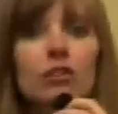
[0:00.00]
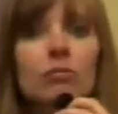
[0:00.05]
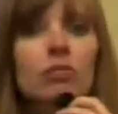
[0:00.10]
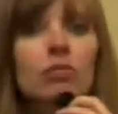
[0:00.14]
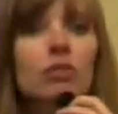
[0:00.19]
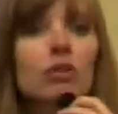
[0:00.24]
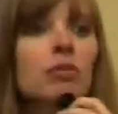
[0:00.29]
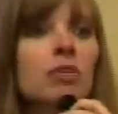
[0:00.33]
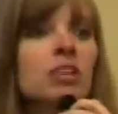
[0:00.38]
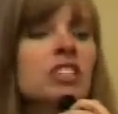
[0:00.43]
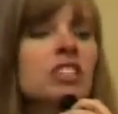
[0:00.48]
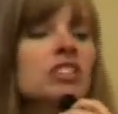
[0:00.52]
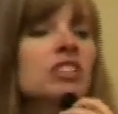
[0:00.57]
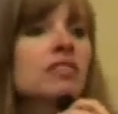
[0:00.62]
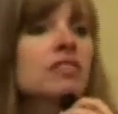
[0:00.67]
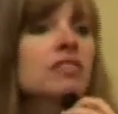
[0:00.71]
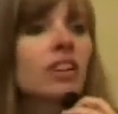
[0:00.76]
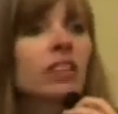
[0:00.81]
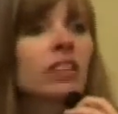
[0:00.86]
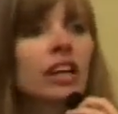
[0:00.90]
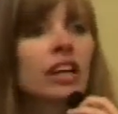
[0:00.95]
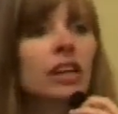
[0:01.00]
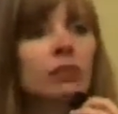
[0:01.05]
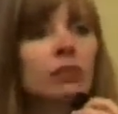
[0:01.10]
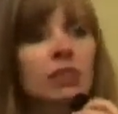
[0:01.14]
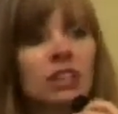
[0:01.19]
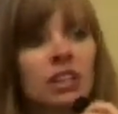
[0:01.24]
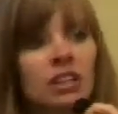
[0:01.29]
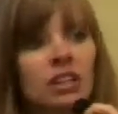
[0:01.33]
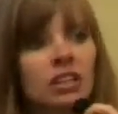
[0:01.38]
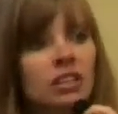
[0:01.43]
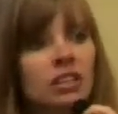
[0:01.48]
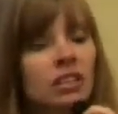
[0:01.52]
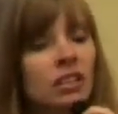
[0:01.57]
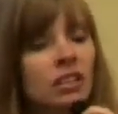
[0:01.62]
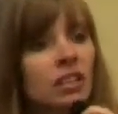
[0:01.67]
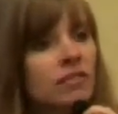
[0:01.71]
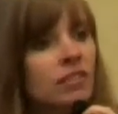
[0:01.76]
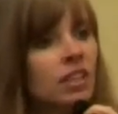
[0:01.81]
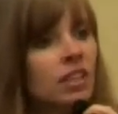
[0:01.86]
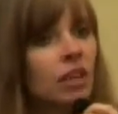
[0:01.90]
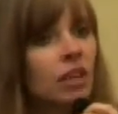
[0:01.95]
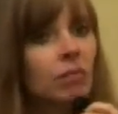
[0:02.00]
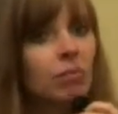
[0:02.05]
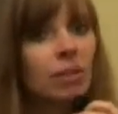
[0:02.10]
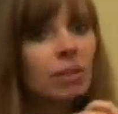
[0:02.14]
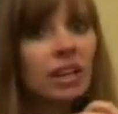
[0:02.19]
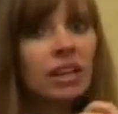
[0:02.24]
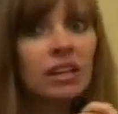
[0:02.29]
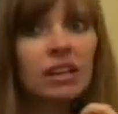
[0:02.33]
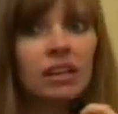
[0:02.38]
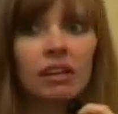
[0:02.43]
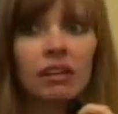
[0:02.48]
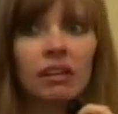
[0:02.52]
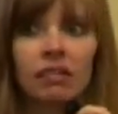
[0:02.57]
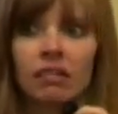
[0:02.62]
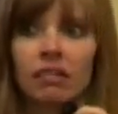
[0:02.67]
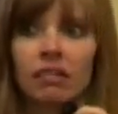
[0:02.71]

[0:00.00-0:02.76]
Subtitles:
but we just felt like we needed to leave the company.